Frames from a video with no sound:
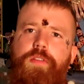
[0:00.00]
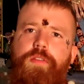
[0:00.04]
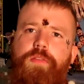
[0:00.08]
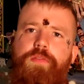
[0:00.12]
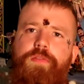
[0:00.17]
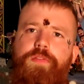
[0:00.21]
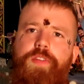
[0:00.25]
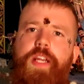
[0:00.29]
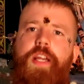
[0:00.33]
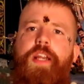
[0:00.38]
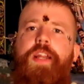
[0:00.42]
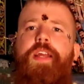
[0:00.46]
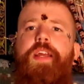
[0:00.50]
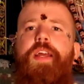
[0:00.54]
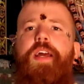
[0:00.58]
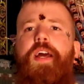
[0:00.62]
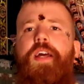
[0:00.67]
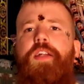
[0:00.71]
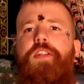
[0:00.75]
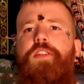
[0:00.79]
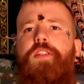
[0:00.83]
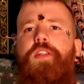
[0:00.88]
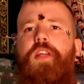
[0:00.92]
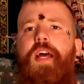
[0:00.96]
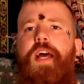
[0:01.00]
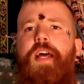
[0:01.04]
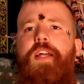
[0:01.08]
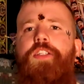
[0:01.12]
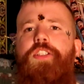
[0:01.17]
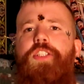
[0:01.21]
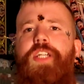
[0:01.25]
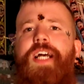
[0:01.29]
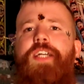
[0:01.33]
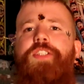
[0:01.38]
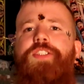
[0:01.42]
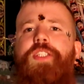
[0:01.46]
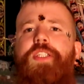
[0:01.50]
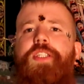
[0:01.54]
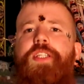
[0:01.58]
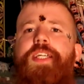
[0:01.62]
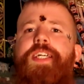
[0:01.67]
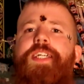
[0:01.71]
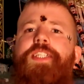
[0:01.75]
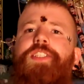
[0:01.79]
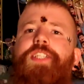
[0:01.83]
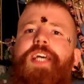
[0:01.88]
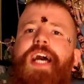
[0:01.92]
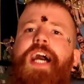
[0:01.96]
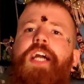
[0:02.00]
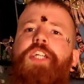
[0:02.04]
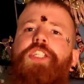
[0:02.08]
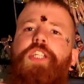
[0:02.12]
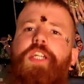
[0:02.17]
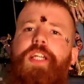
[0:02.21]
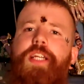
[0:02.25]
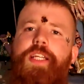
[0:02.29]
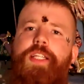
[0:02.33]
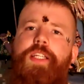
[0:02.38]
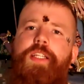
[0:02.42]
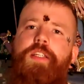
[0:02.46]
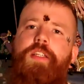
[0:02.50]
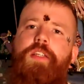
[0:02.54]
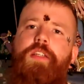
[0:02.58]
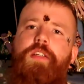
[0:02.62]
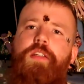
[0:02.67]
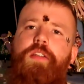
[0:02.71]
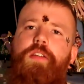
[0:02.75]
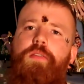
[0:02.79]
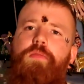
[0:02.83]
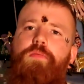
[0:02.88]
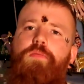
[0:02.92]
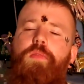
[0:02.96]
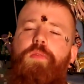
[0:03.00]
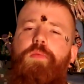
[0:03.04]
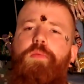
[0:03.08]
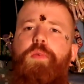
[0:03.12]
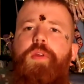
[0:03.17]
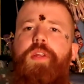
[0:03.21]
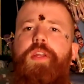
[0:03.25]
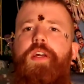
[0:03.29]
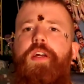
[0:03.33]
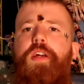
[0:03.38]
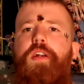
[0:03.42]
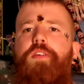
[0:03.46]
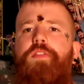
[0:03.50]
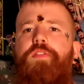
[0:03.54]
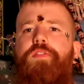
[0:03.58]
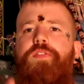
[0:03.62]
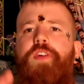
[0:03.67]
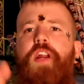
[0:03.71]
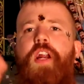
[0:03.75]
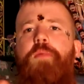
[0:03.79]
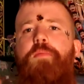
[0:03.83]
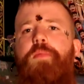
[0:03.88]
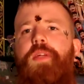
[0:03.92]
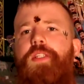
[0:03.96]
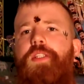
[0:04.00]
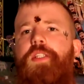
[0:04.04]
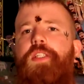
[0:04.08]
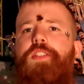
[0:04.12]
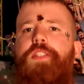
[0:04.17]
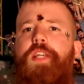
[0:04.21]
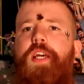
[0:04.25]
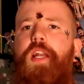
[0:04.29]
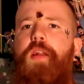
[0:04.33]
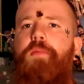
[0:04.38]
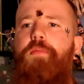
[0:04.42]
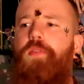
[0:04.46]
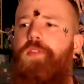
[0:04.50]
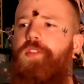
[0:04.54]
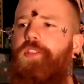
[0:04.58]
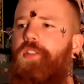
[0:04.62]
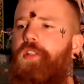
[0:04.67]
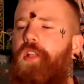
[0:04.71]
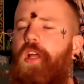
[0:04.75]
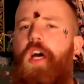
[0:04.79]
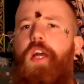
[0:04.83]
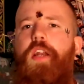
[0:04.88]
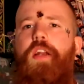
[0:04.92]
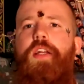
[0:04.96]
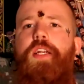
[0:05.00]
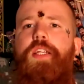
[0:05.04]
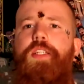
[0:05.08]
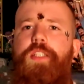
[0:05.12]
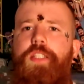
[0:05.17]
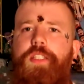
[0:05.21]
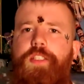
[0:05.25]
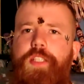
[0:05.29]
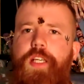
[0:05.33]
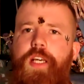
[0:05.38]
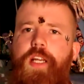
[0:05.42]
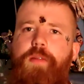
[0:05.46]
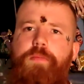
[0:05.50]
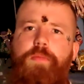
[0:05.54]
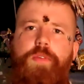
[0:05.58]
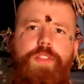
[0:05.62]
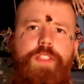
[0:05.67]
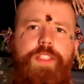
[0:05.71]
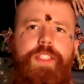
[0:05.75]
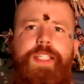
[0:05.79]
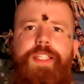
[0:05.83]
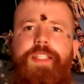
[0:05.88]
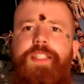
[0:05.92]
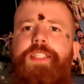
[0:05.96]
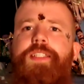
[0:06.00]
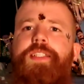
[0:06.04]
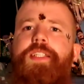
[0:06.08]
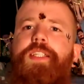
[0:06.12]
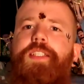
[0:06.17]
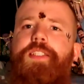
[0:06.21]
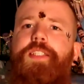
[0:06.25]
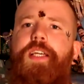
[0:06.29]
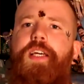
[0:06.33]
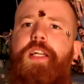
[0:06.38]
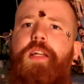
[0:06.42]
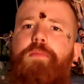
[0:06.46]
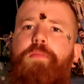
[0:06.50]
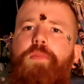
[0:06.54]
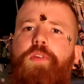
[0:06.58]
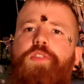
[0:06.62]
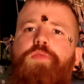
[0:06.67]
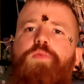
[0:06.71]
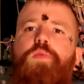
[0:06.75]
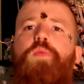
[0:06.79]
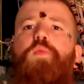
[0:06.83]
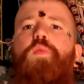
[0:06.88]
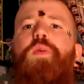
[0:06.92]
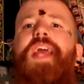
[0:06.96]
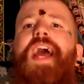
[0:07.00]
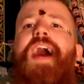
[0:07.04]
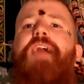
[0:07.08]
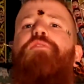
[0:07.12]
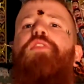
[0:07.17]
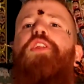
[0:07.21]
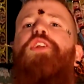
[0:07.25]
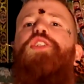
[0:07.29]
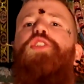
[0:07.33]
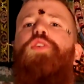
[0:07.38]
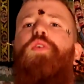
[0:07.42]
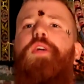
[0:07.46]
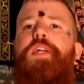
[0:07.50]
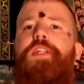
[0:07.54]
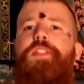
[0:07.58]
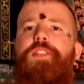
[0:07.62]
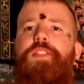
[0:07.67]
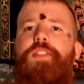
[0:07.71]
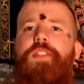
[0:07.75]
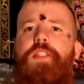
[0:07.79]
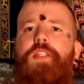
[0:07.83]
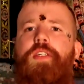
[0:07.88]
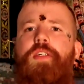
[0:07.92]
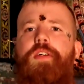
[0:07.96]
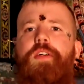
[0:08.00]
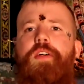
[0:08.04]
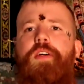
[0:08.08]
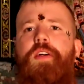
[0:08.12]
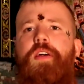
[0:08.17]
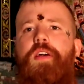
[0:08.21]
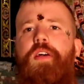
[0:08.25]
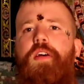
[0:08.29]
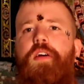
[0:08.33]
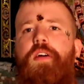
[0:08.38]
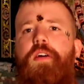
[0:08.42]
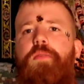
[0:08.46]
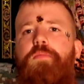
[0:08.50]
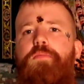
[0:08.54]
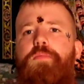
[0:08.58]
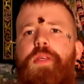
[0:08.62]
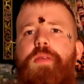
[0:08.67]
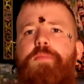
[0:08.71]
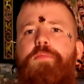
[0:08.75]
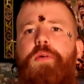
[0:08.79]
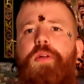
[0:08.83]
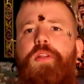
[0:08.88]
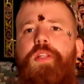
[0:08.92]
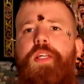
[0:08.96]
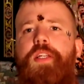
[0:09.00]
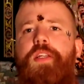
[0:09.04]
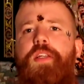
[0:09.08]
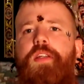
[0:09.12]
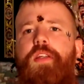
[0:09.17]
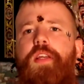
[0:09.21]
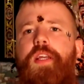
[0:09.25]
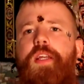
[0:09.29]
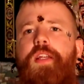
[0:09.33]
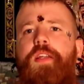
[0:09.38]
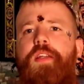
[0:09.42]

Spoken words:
very drastically exaggerated when we are farming these animals, slaughtering these animals, killing these animals, when we have the choice. People in